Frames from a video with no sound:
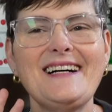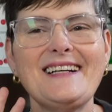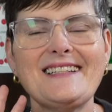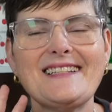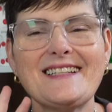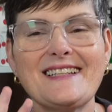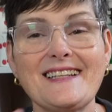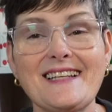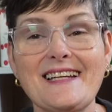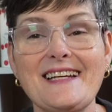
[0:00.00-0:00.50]

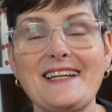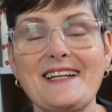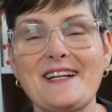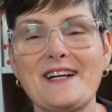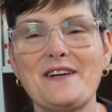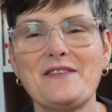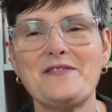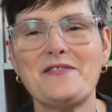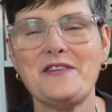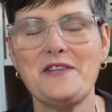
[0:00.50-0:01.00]
delete
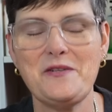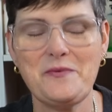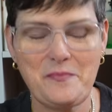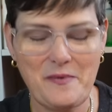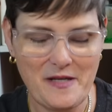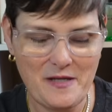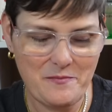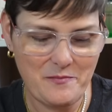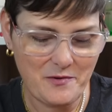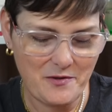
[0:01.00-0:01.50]
a few
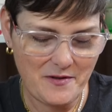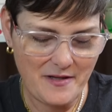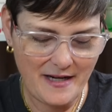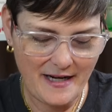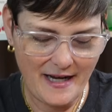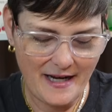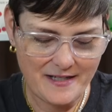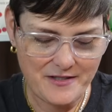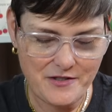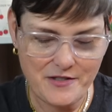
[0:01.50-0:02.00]
people that
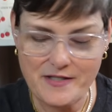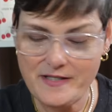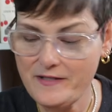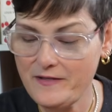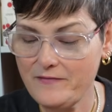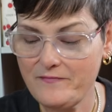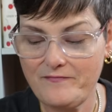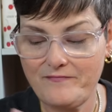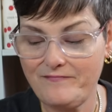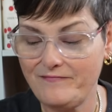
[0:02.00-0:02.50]
I
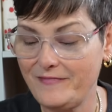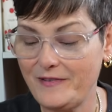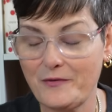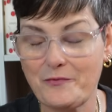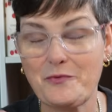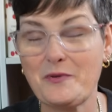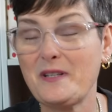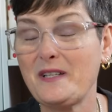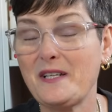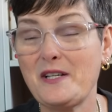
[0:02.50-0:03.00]
just, you know,
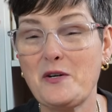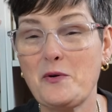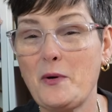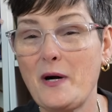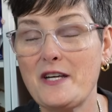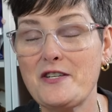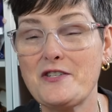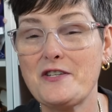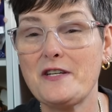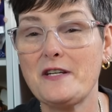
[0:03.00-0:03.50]
really
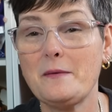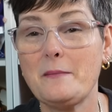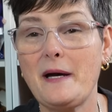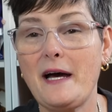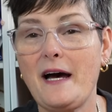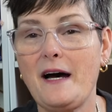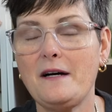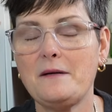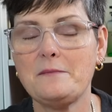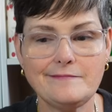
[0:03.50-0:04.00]
questioned
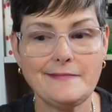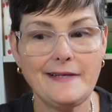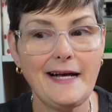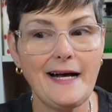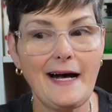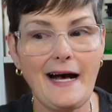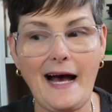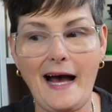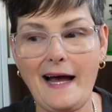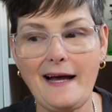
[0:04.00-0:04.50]
about.
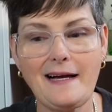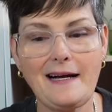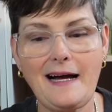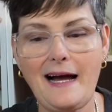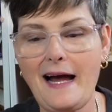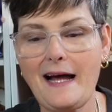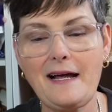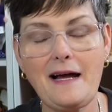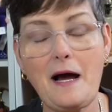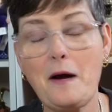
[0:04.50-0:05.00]
Yeah,
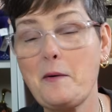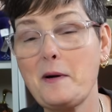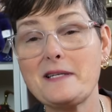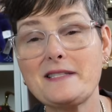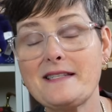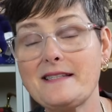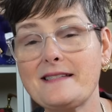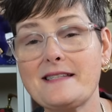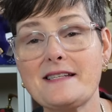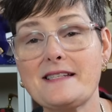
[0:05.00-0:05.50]
I
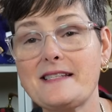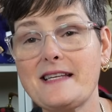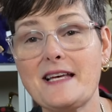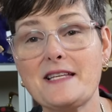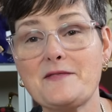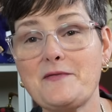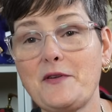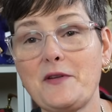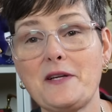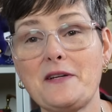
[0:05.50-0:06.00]
wasn't
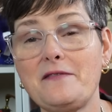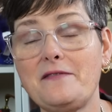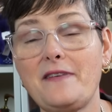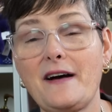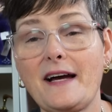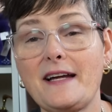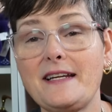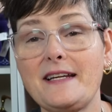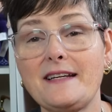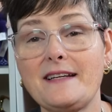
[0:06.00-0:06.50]
successful in
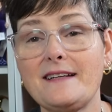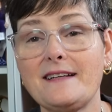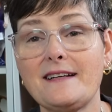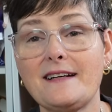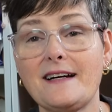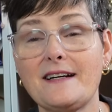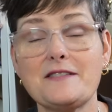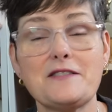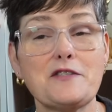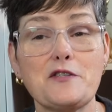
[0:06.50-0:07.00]
finding
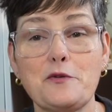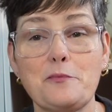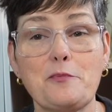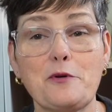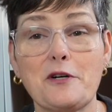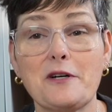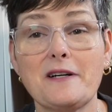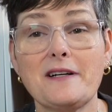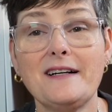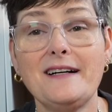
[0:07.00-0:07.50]
a
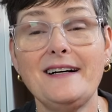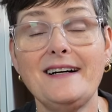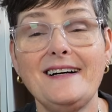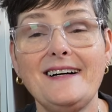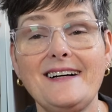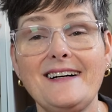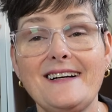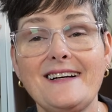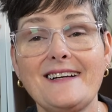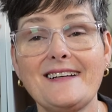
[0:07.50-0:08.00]
super.
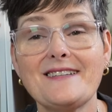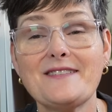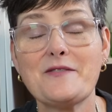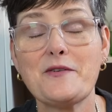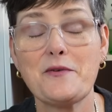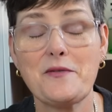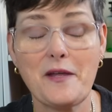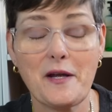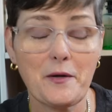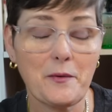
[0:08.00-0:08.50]

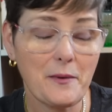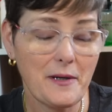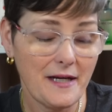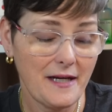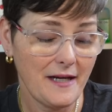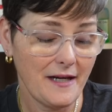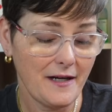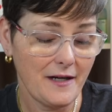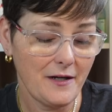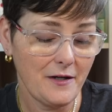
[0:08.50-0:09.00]
So there we
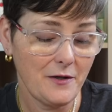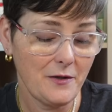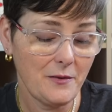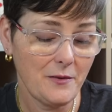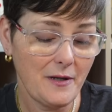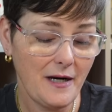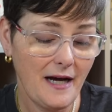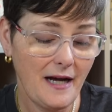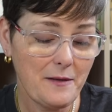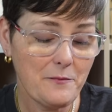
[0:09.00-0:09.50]

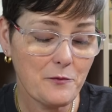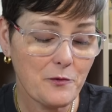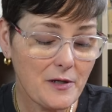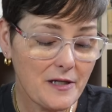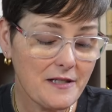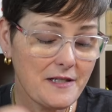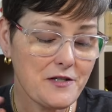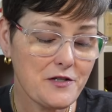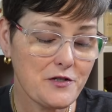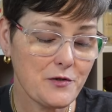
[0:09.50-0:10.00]
go. I'm
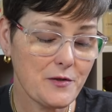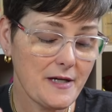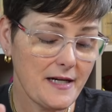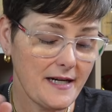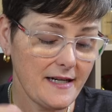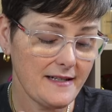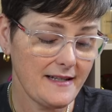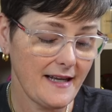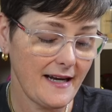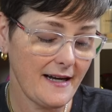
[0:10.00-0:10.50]
real
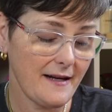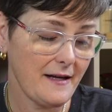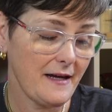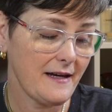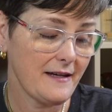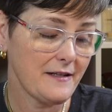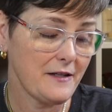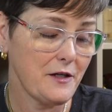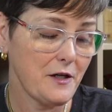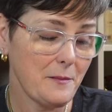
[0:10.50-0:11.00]
intrigued
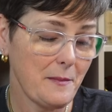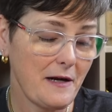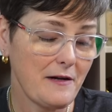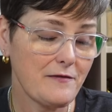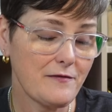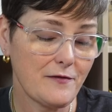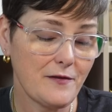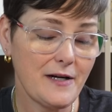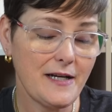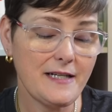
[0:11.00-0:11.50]
that, you know, my
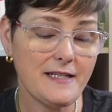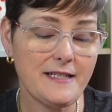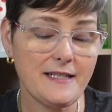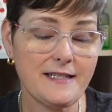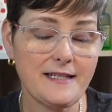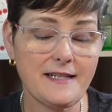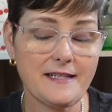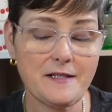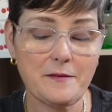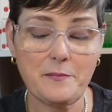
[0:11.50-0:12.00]
friend
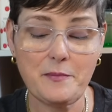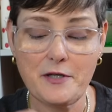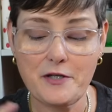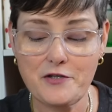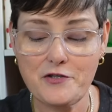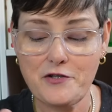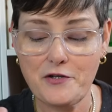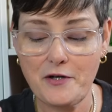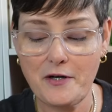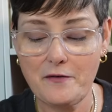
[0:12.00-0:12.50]
did get the
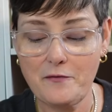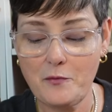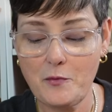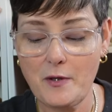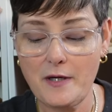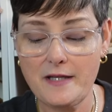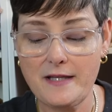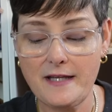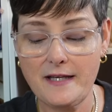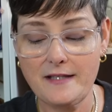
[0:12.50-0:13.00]
picture of
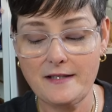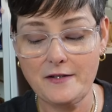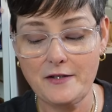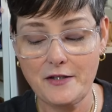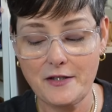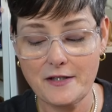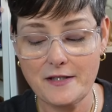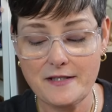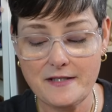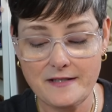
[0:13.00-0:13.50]
one that
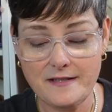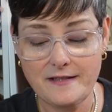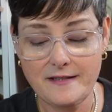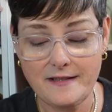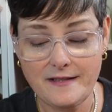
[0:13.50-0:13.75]
looked